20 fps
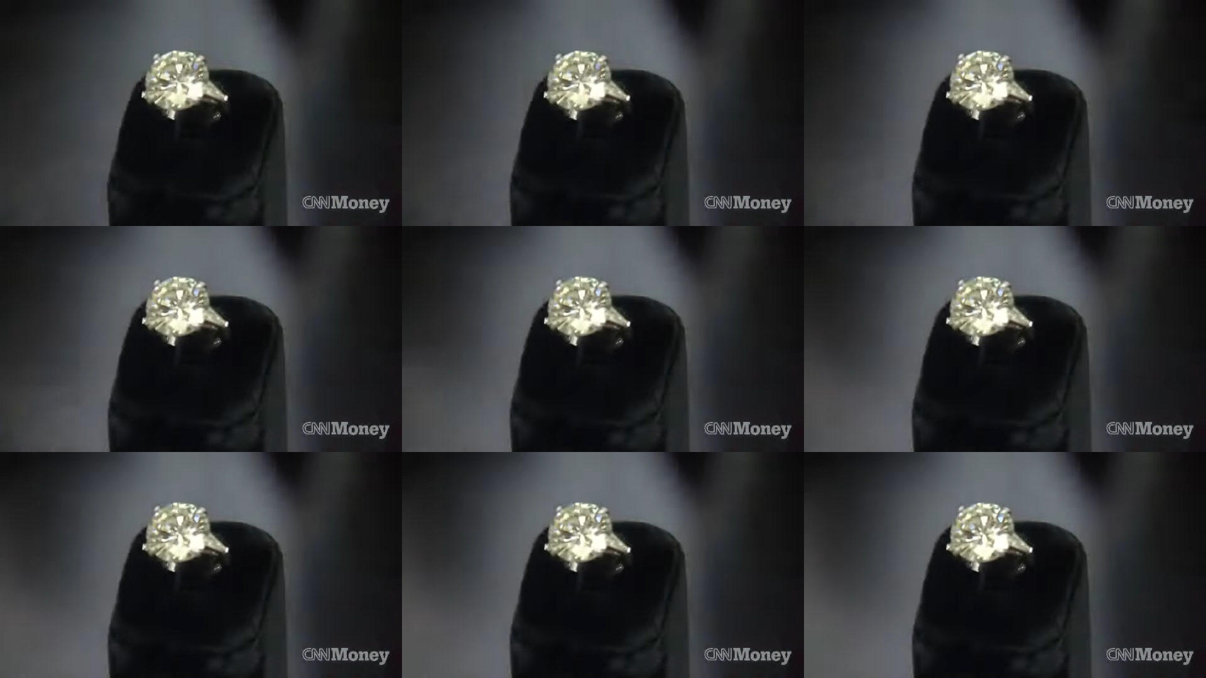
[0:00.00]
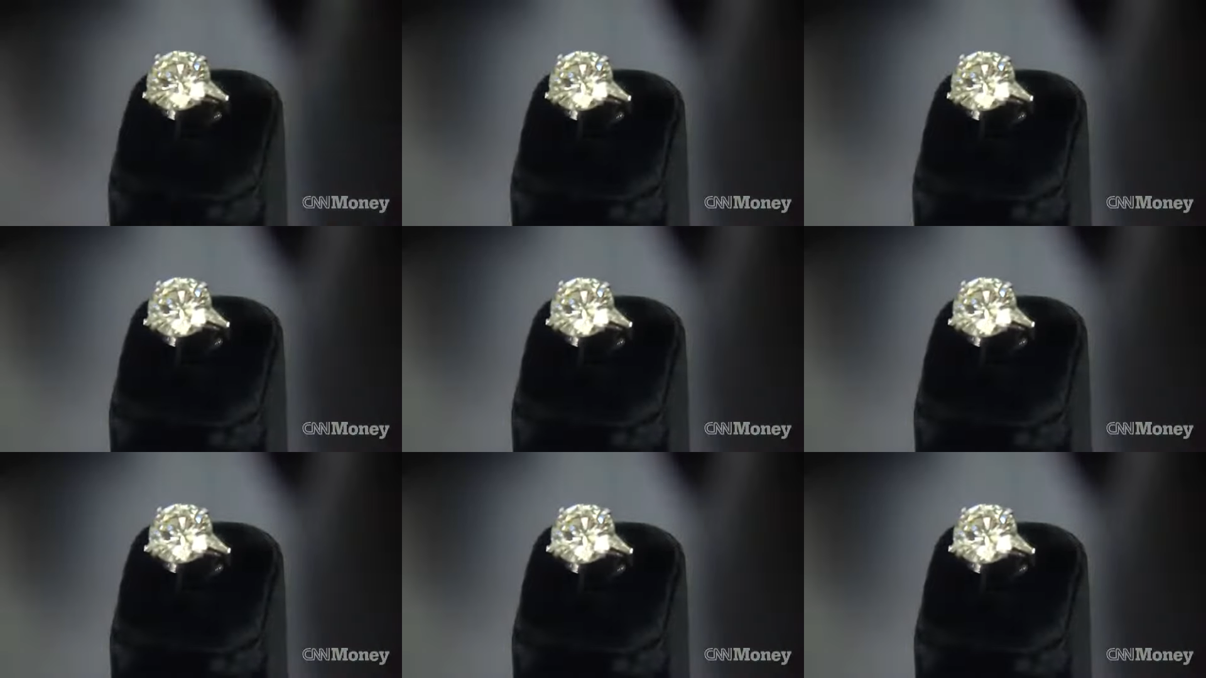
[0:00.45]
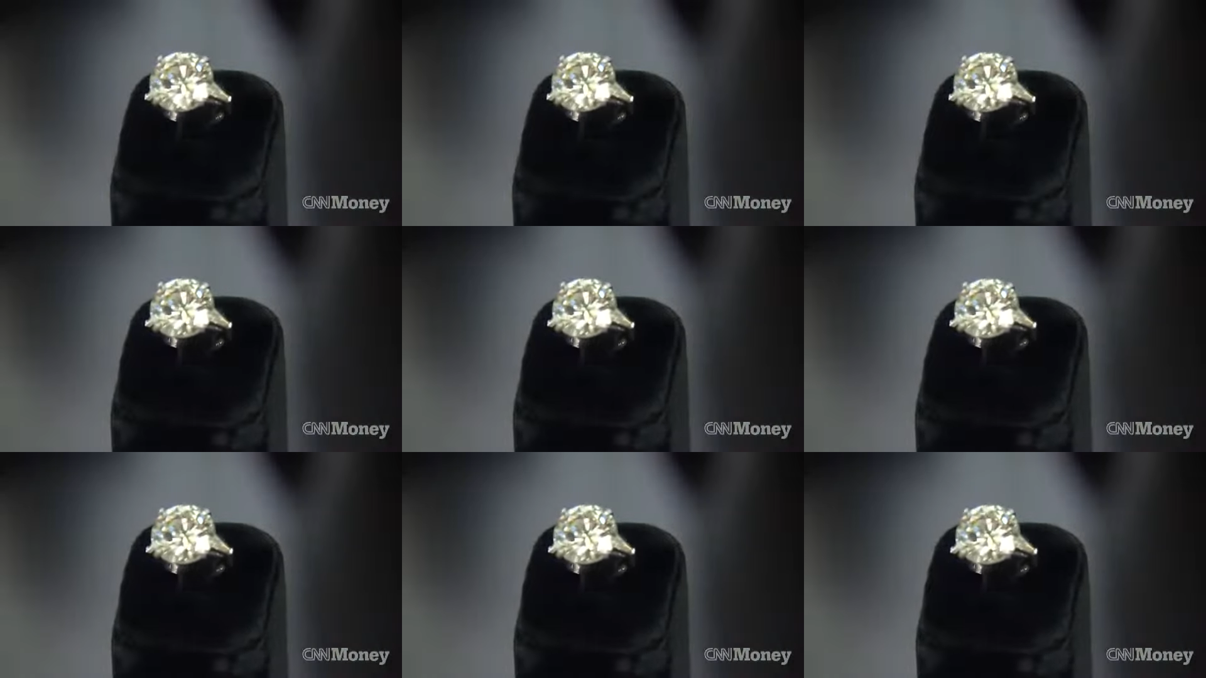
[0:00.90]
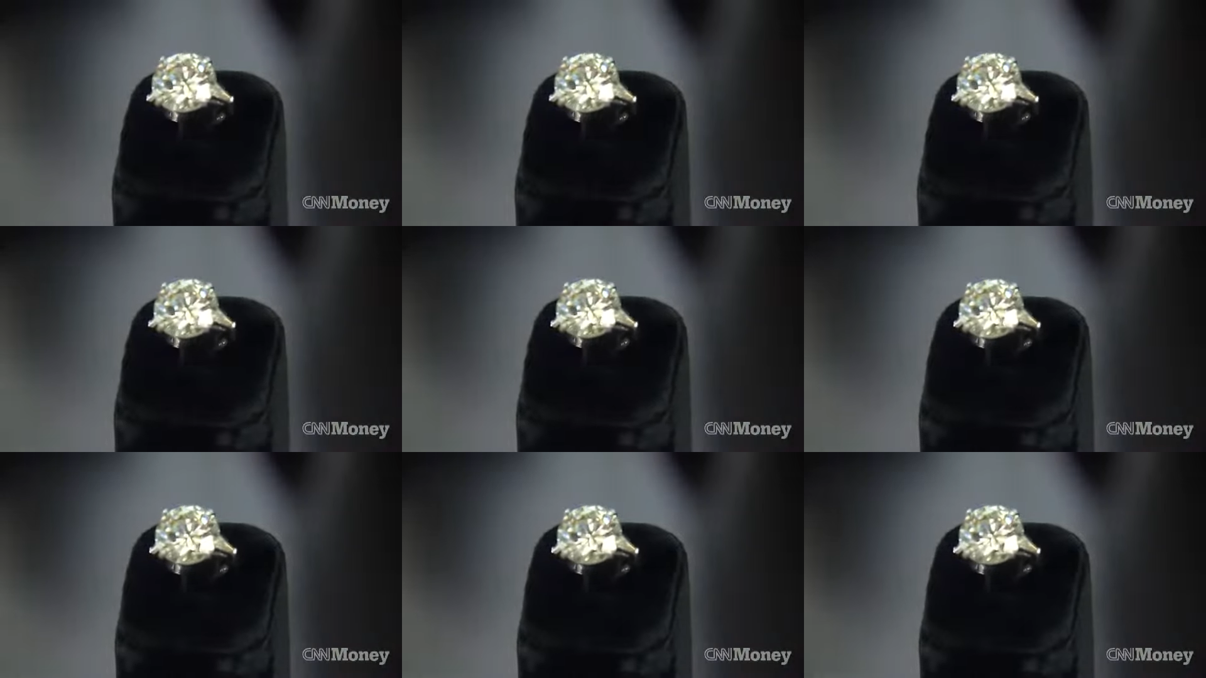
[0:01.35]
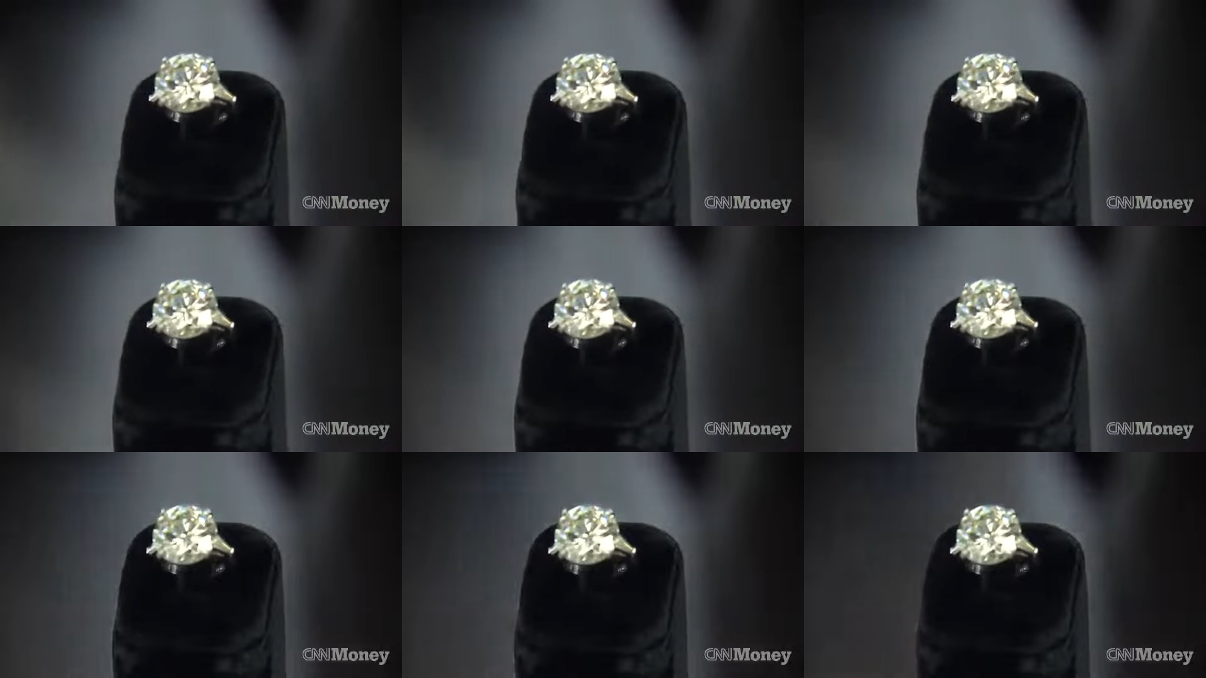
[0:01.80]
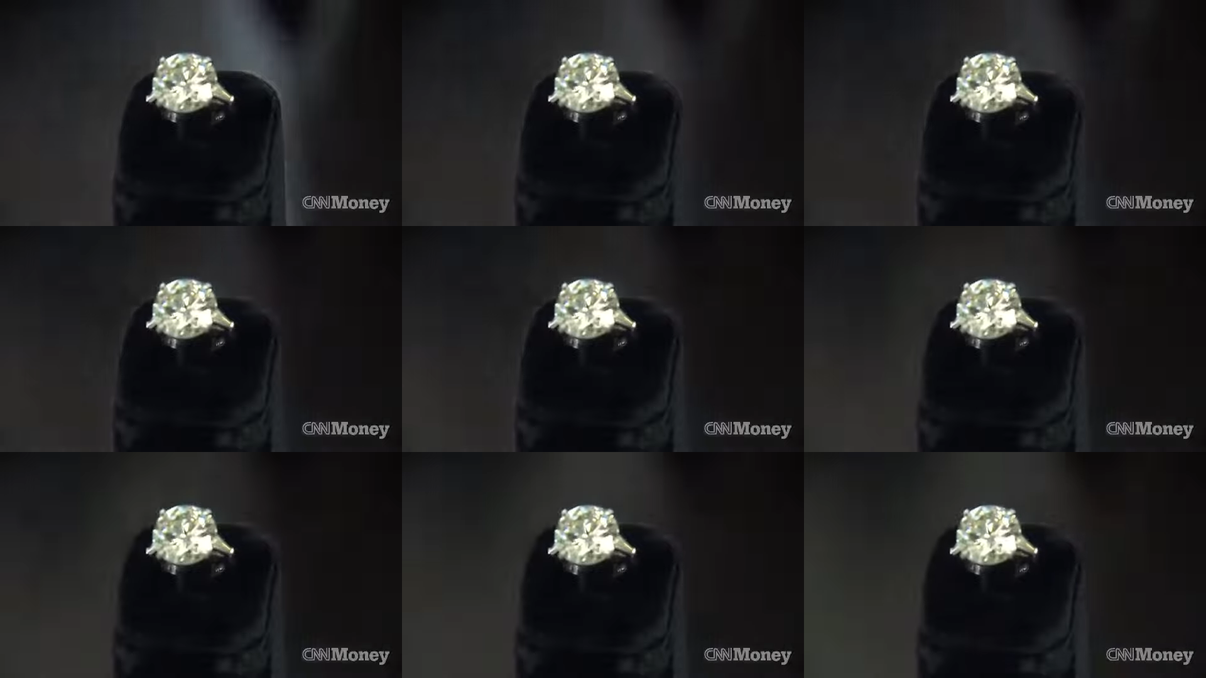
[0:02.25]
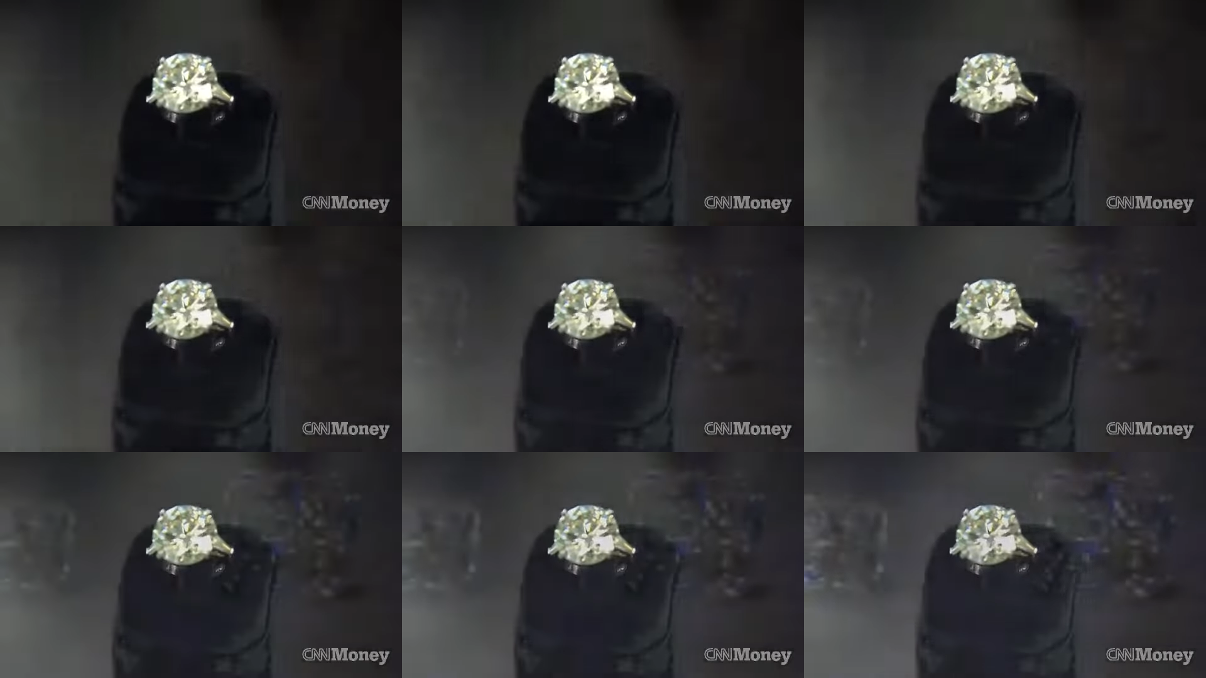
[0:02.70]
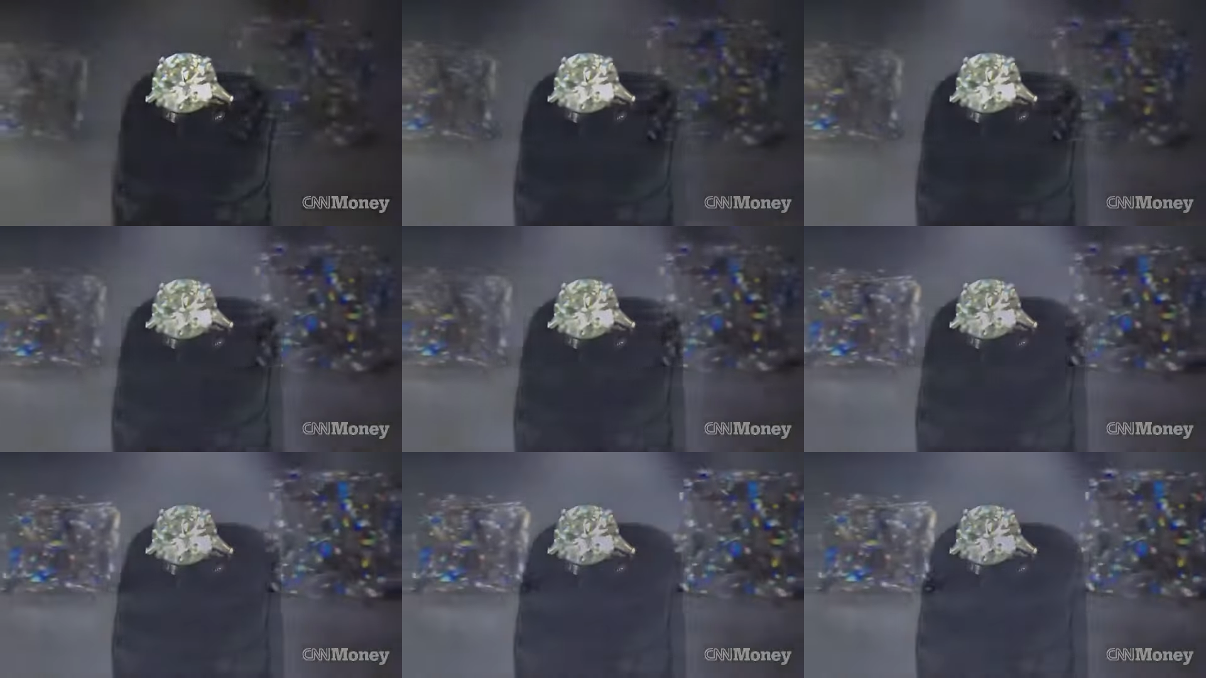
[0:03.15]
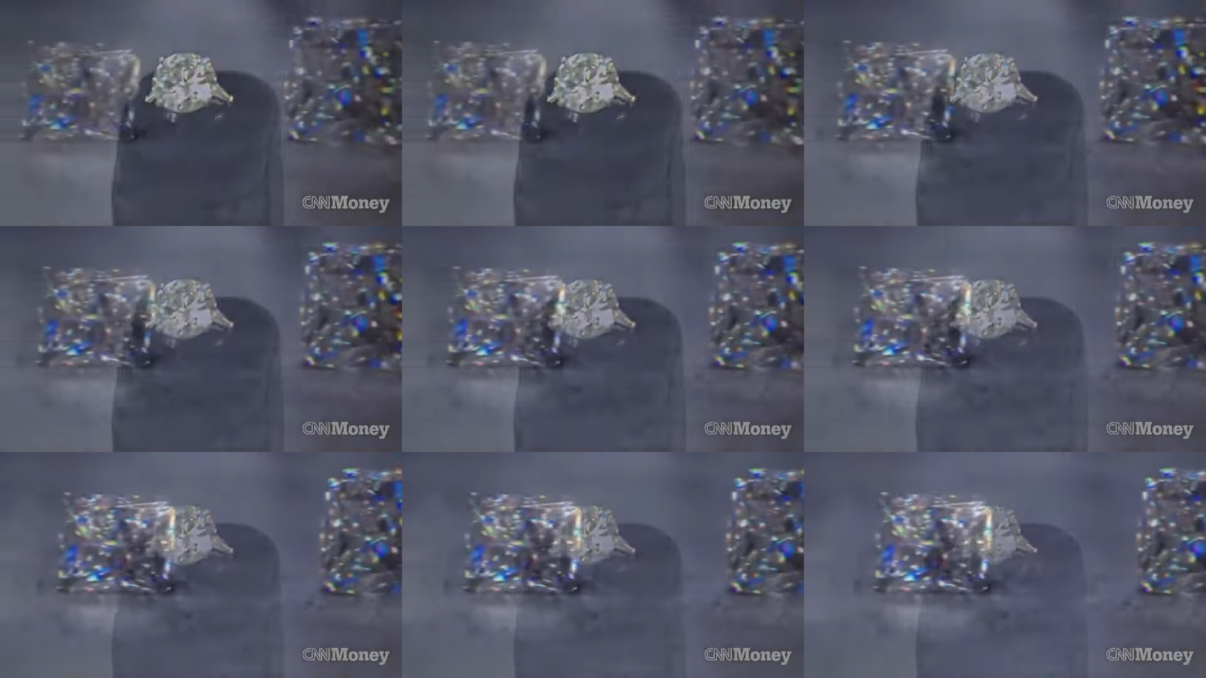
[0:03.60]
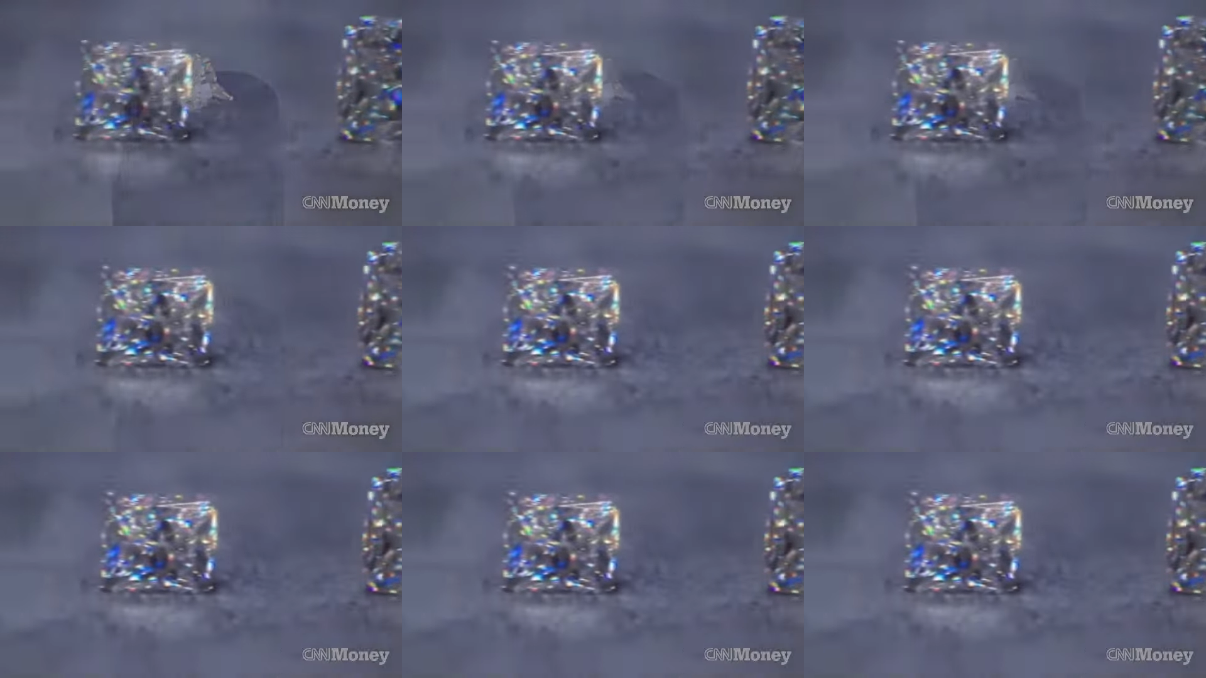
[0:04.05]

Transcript: Nobody's mouth can be seen.